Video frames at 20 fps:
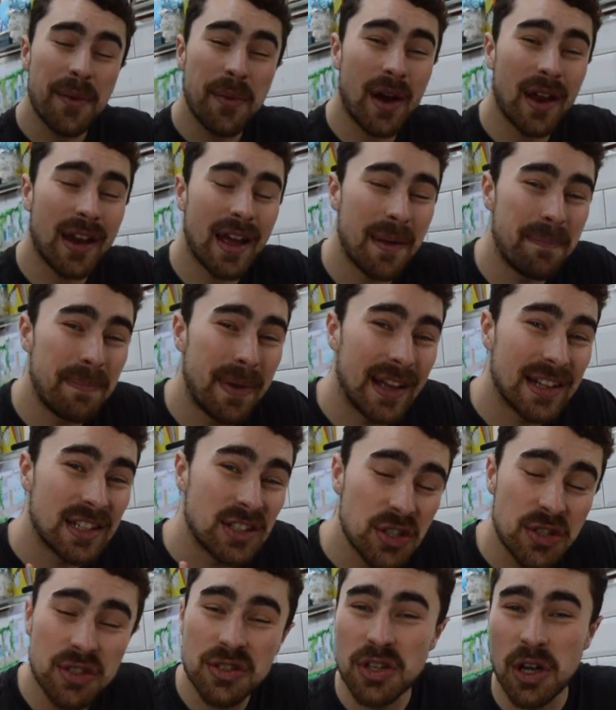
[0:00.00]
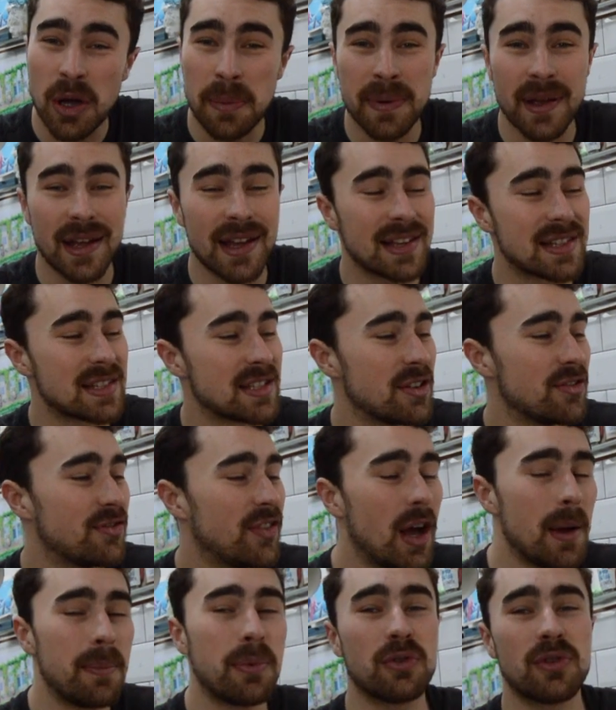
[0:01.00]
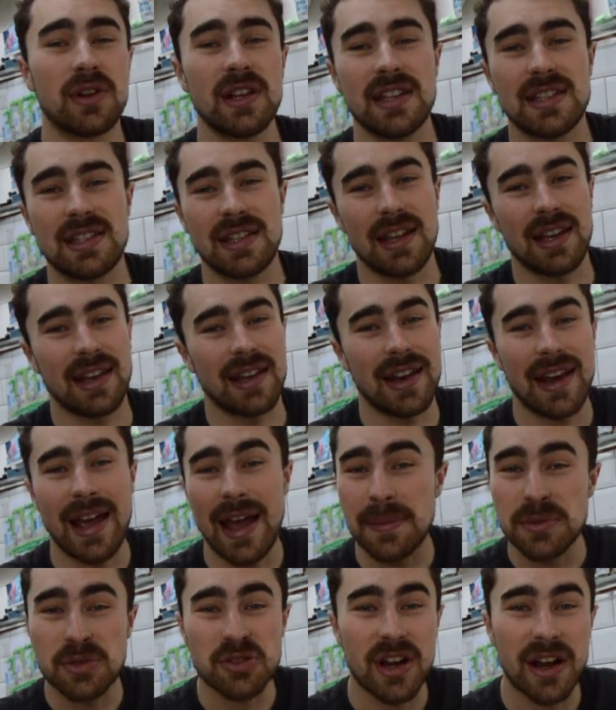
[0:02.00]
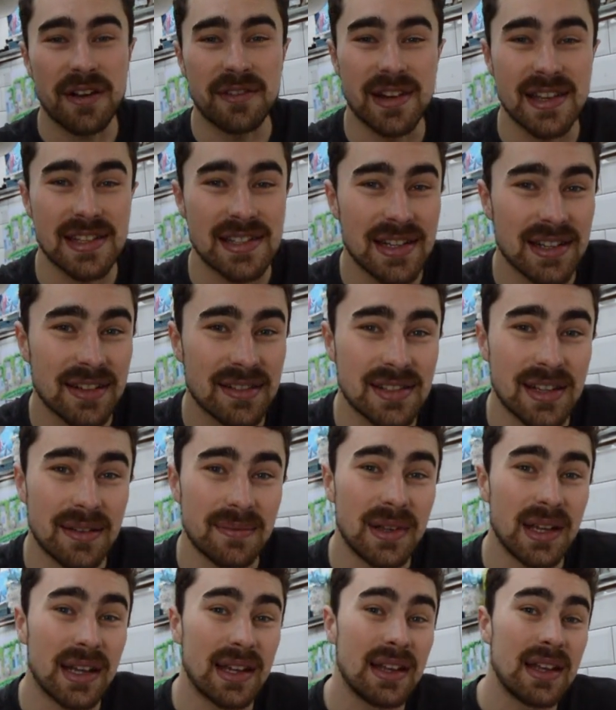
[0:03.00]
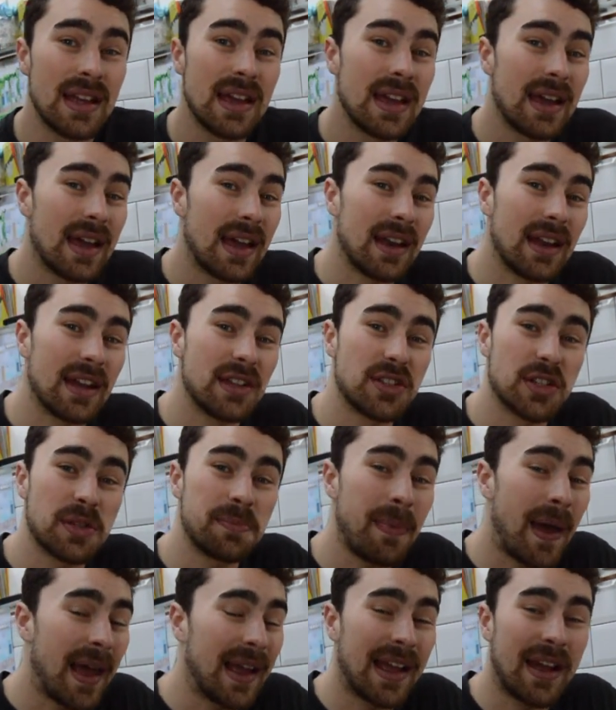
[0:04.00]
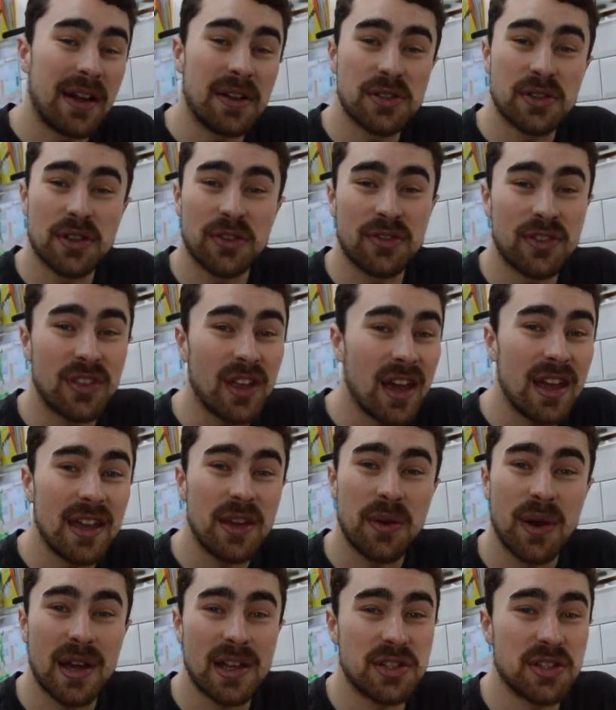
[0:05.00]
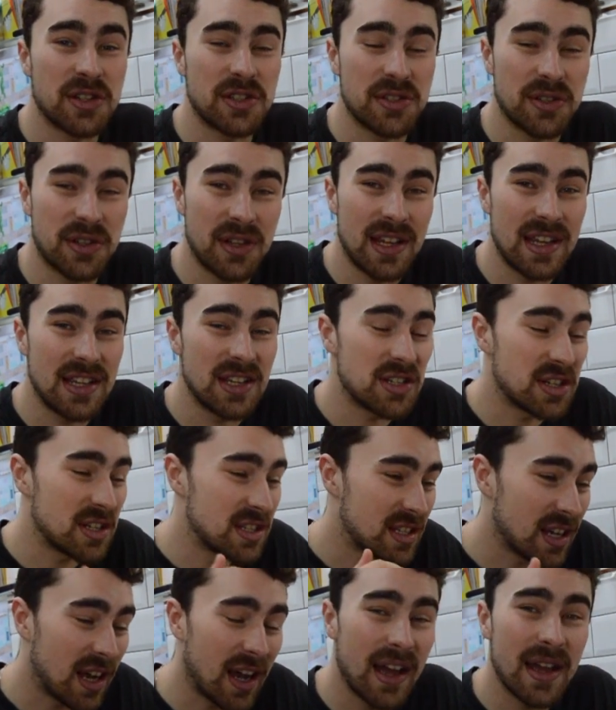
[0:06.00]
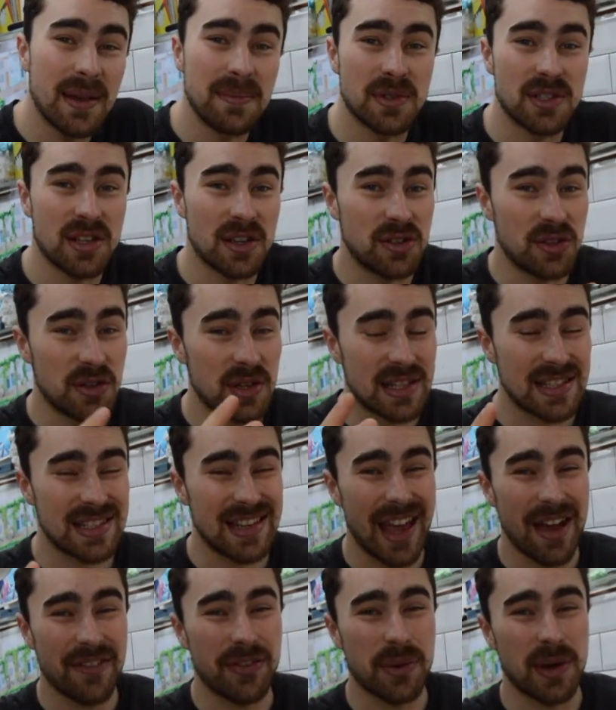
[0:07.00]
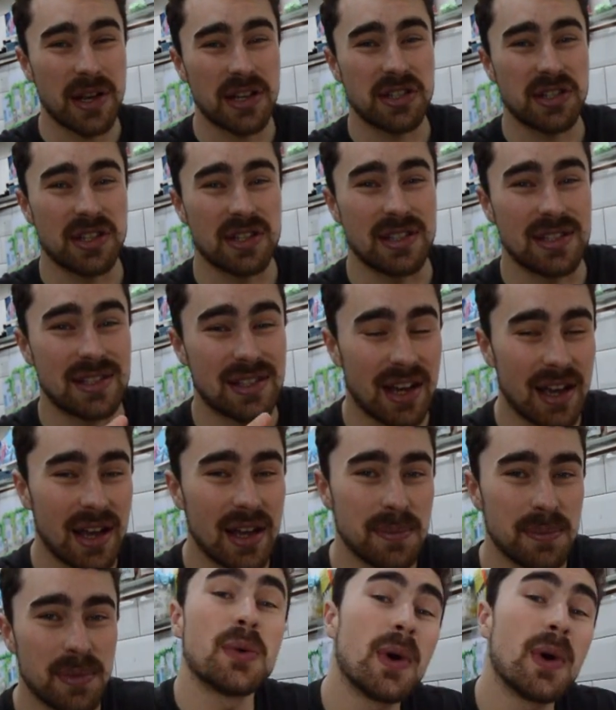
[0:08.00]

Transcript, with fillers: one, I picked two topics, so verbal reasoning and abstract reasoning or something, and I just bang out sort of 30 questions on each timed. So do a set of questions timed.